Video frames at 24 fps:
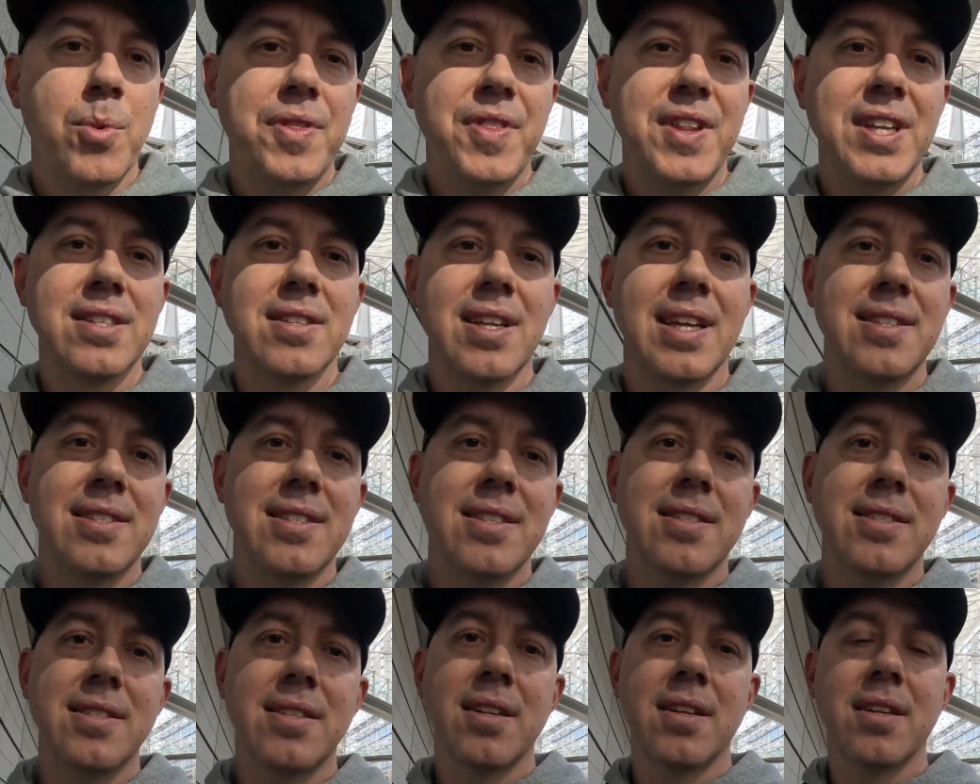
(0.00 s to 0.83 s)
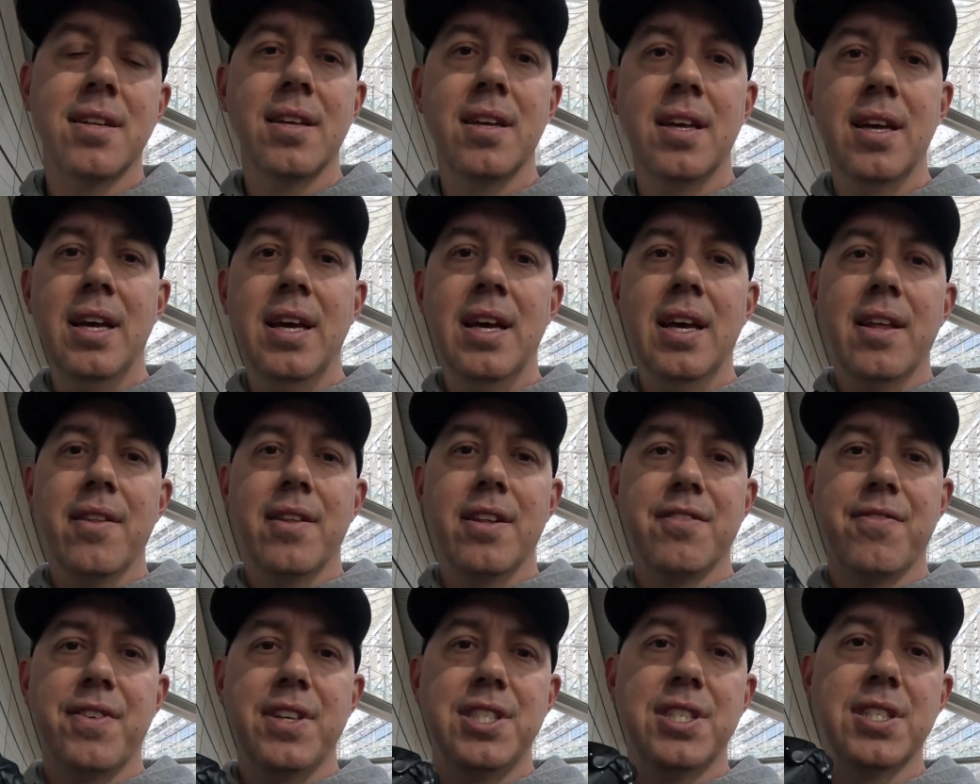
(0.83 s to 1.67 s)
With these lenses,
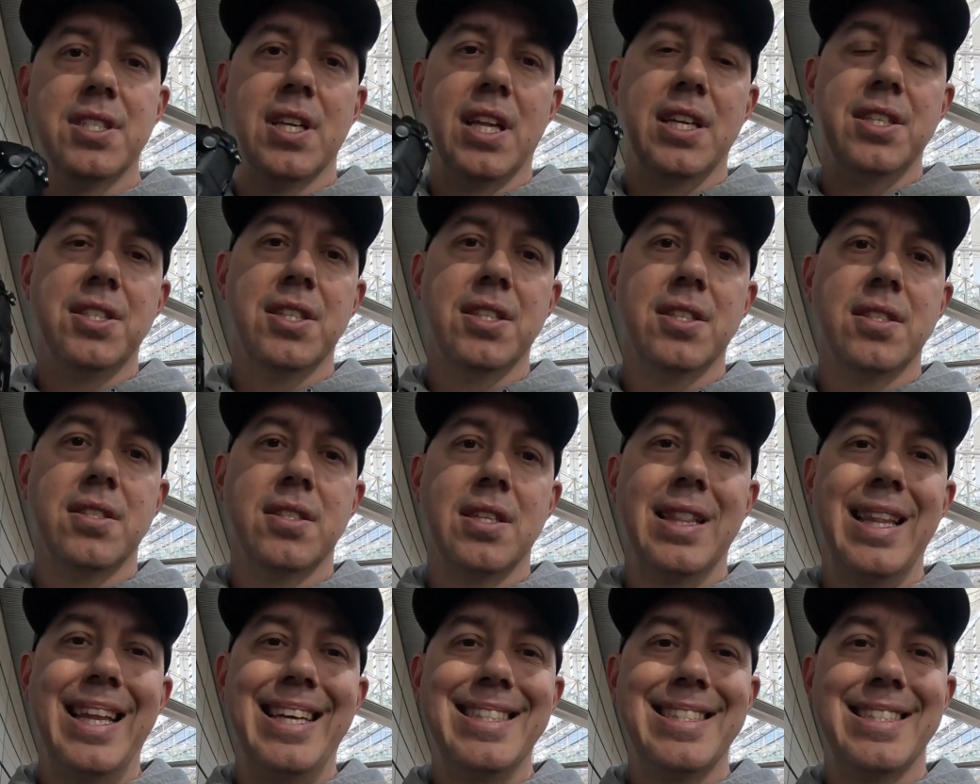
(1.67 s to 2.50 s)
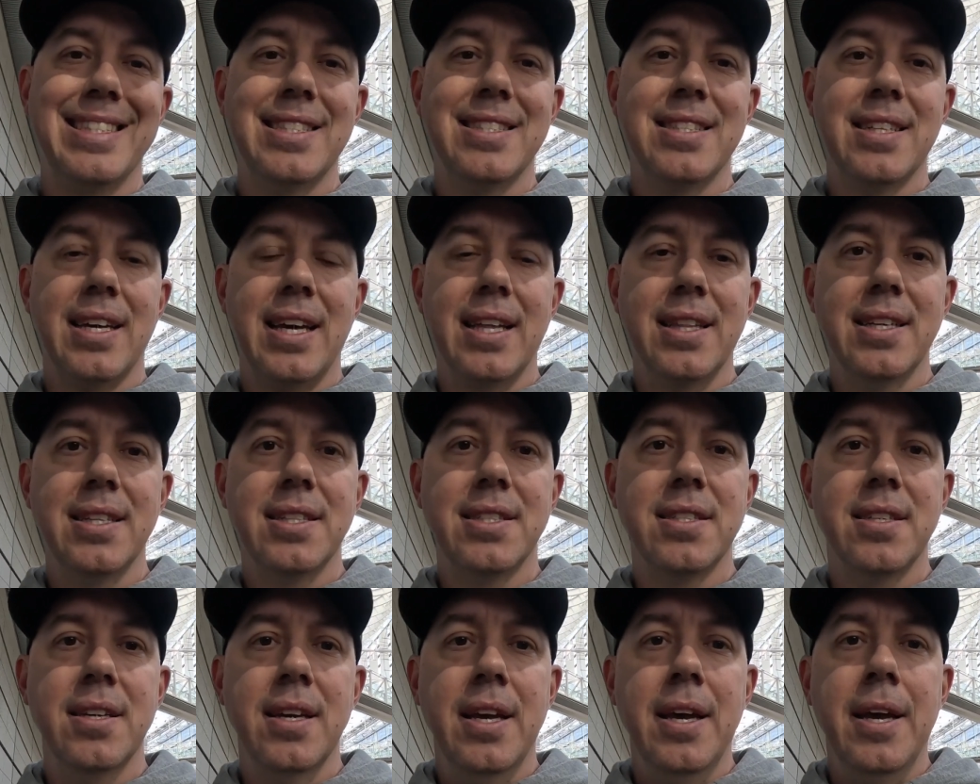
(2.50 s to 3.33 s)
these vintage lenses at
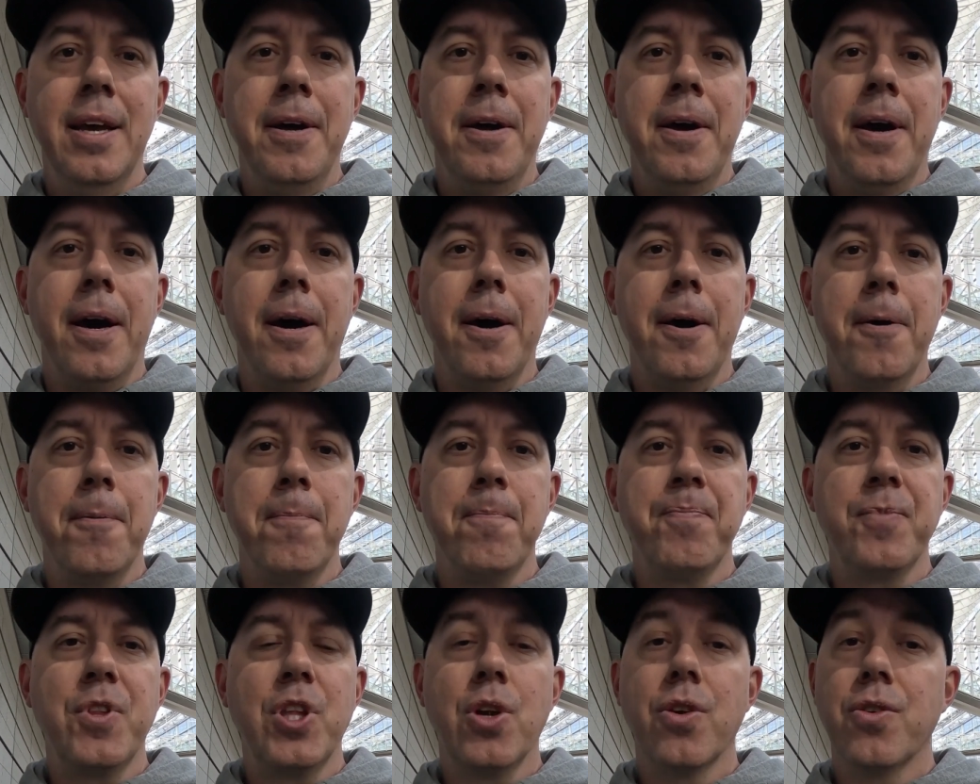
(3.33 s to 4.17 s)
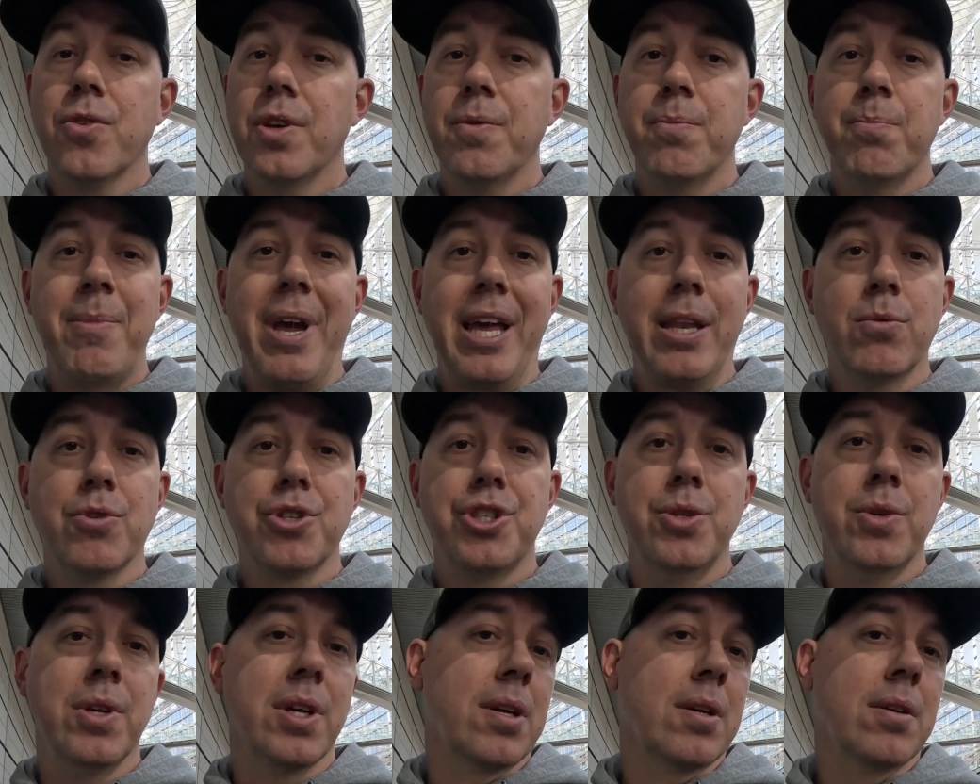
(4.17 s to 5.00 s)
least, you're manual
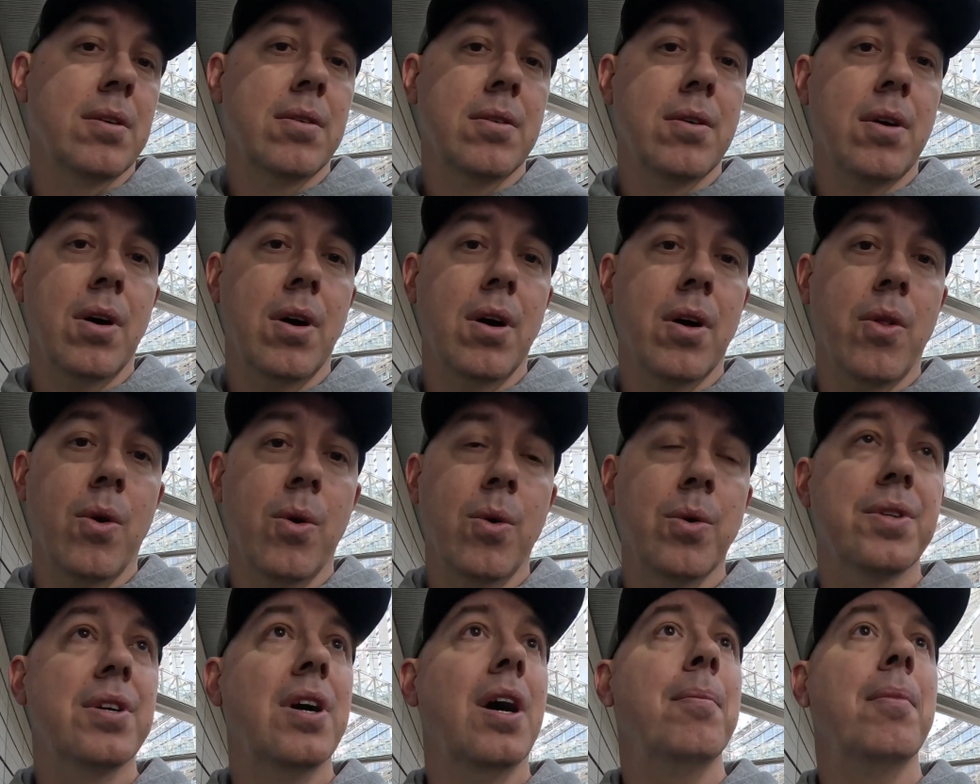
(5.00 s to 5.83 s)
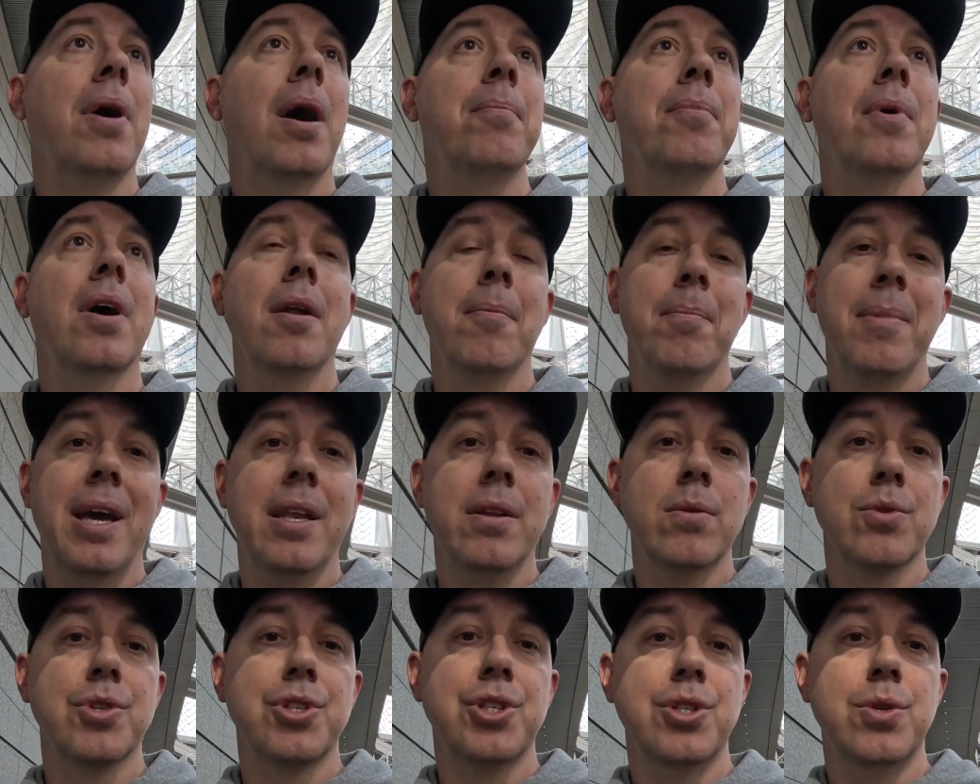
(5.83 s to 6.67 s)
shooting the whole time. I'm not a
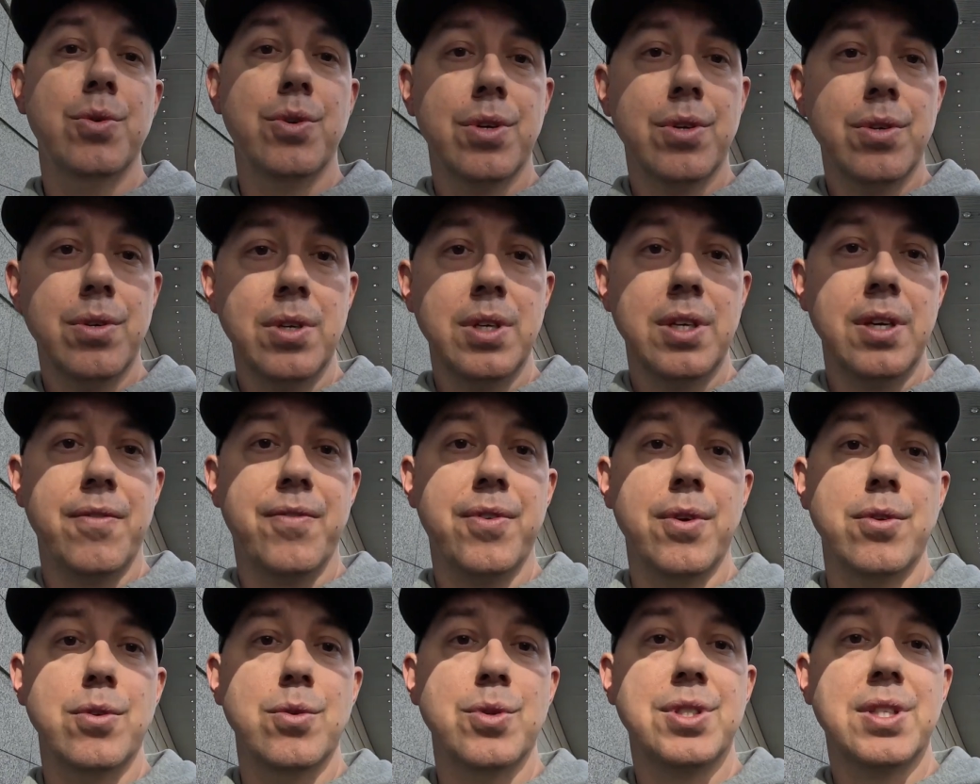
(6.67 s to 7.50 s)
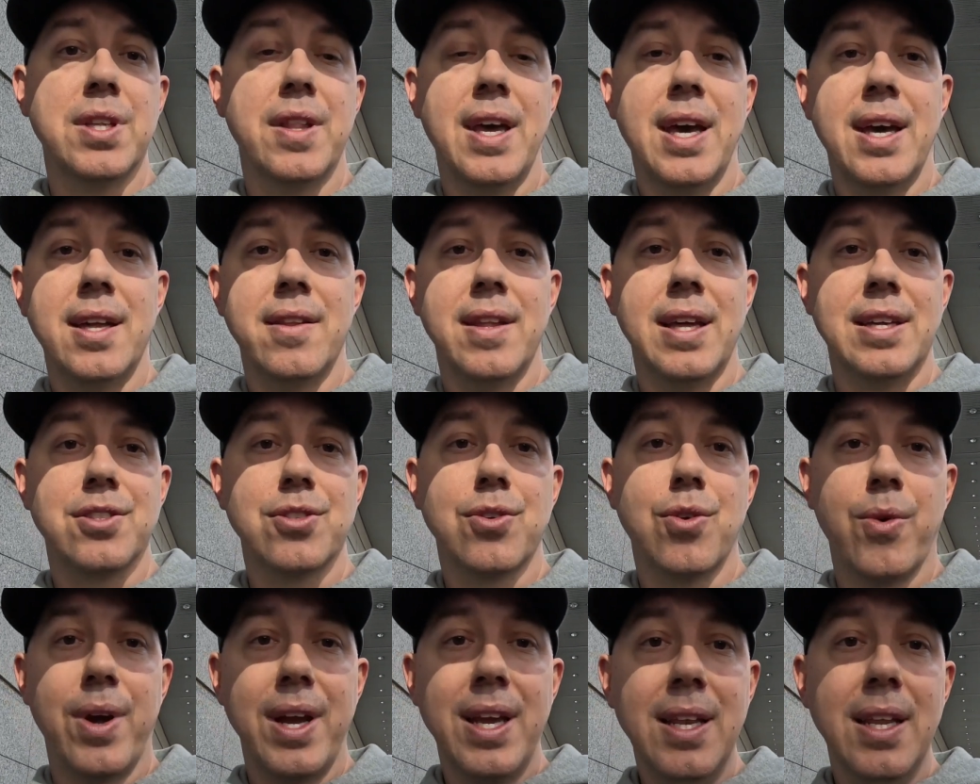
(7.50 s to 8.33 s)
manual shooter. If you're used to that, that's
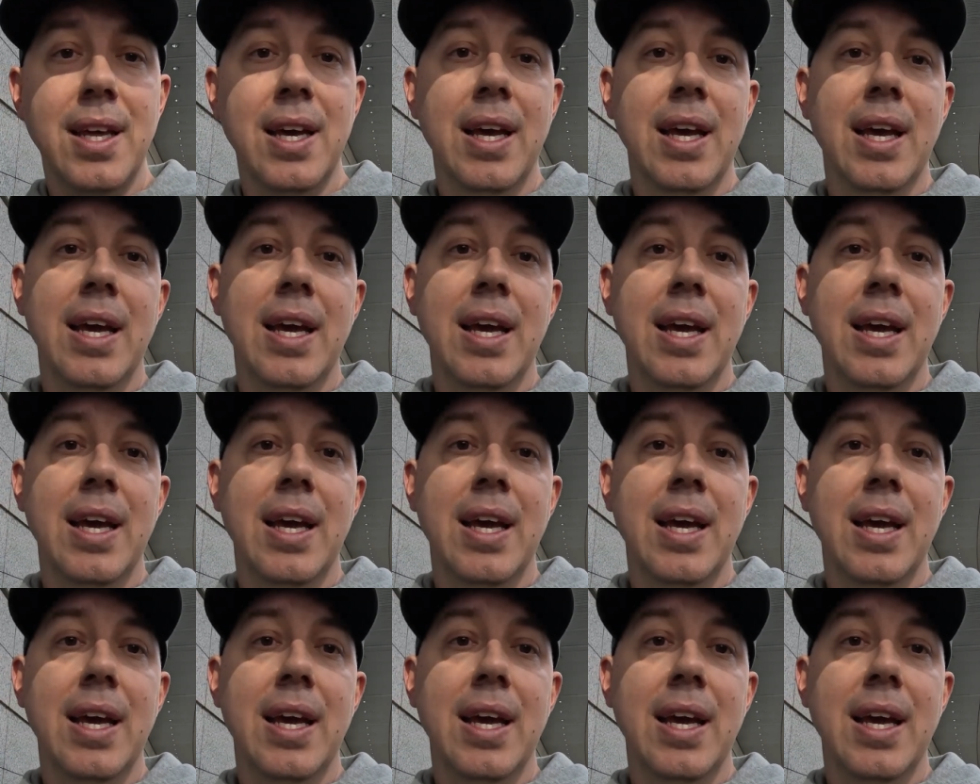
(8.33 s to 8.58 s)
great.